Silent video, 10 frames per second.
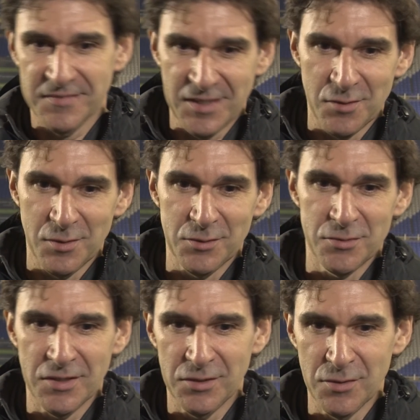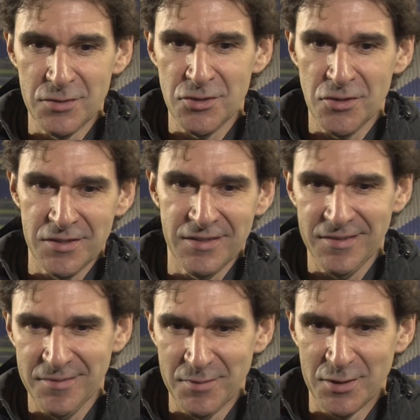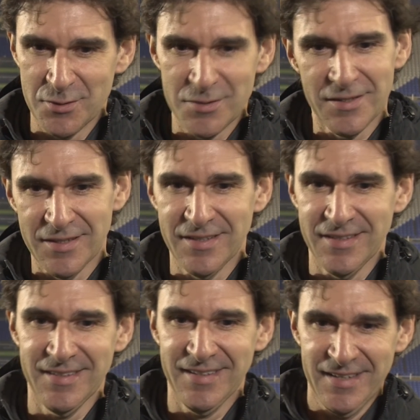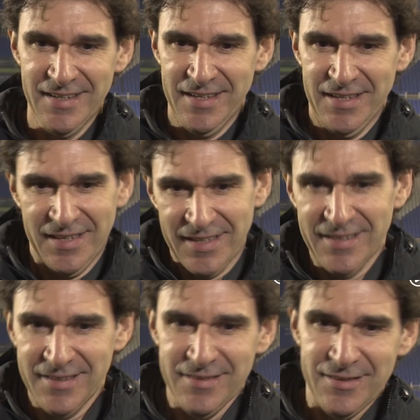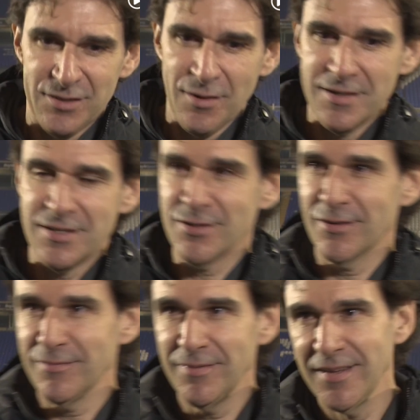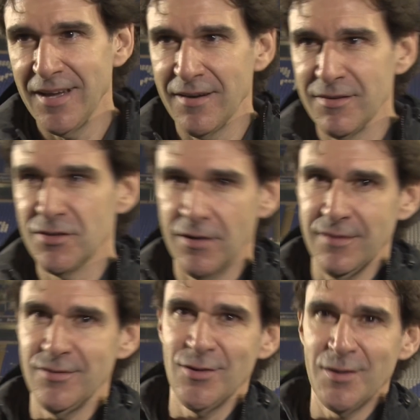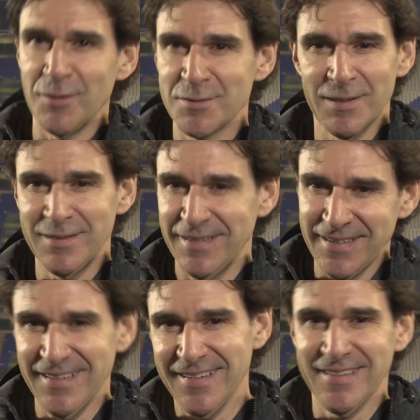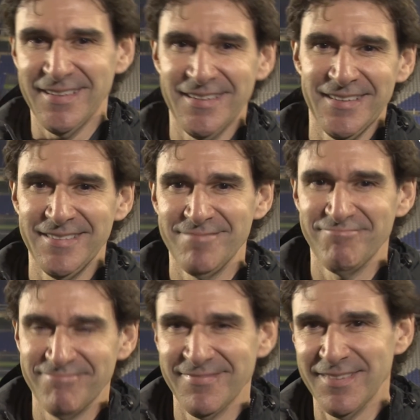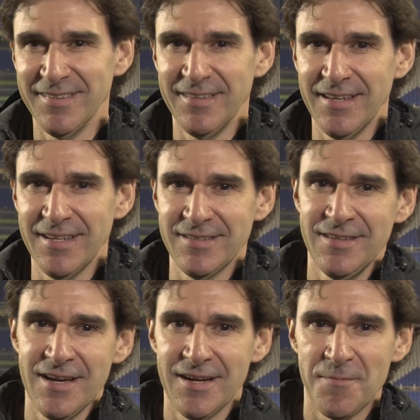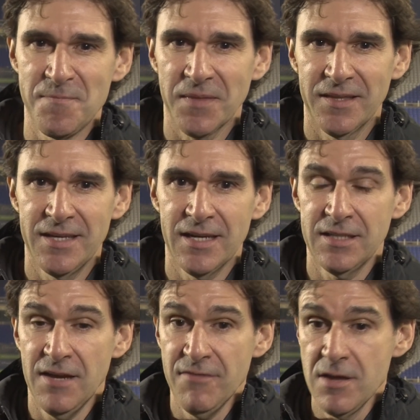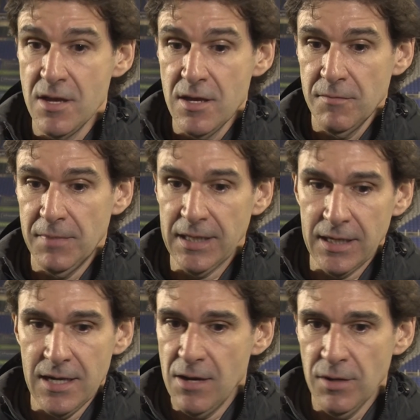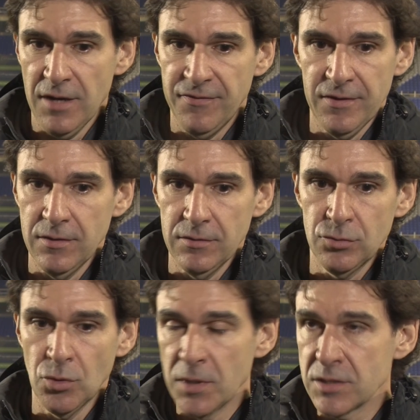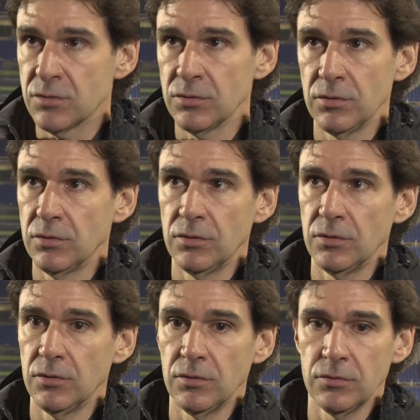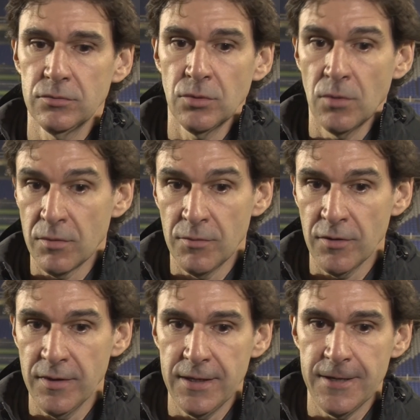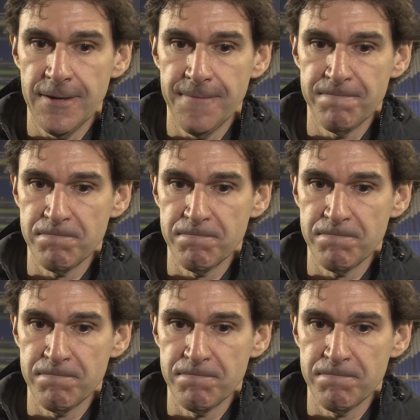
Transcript: I don't want to say to enjoy it because uh, the training sessions are enjoyable, but the, eh, they are they are tough. But again, now we have eh, two weeks to to work more on the